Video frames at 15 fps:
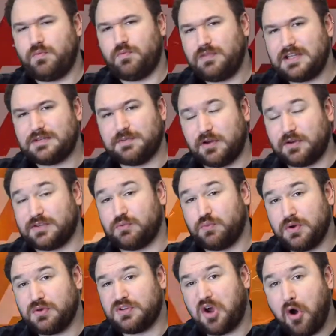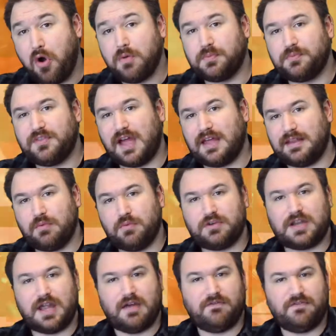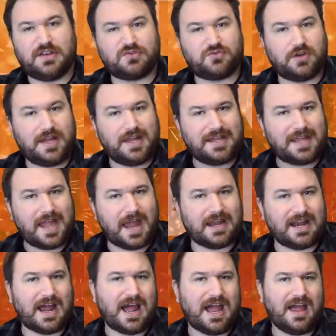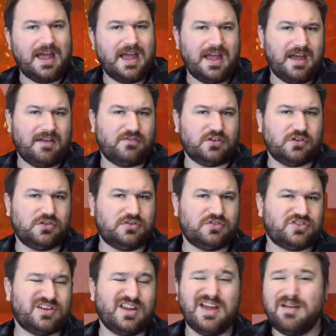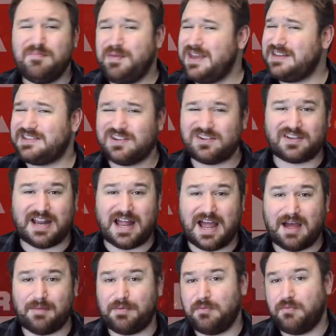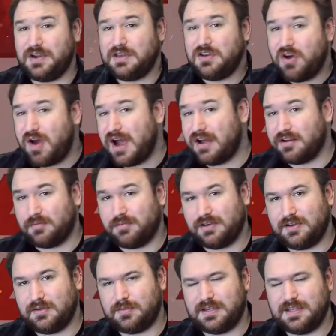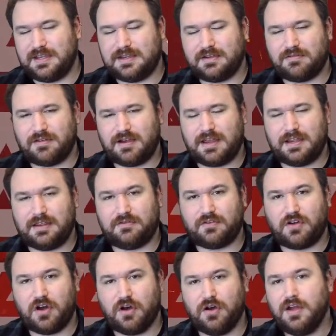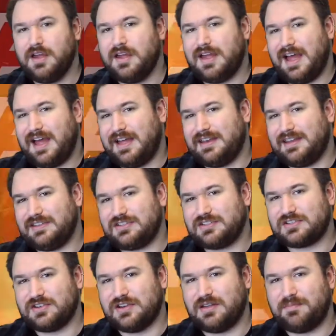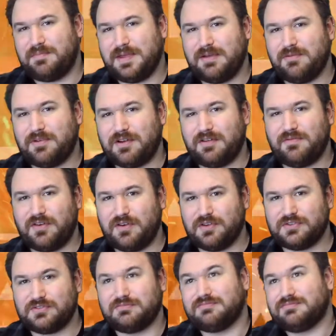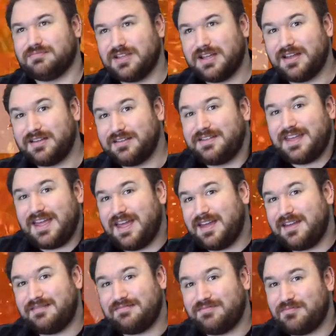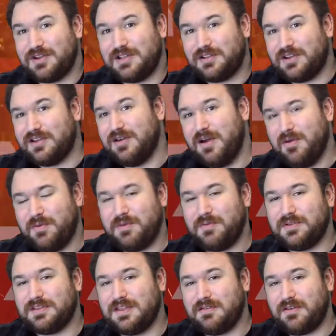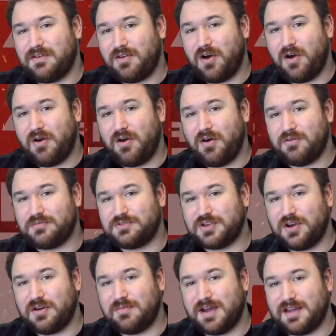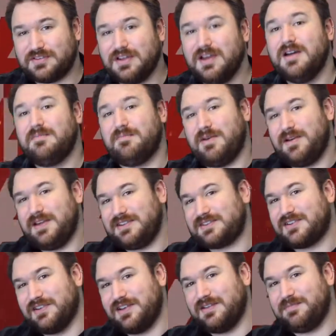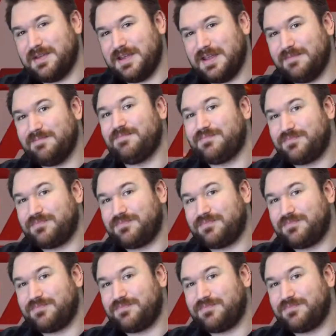let's be honest, we would hope that they would get a victory again at Evolution, but it's not going to happen. We know how WWE creative go, and it's just going to be one of those, we won the go-home show match, but it's going to be,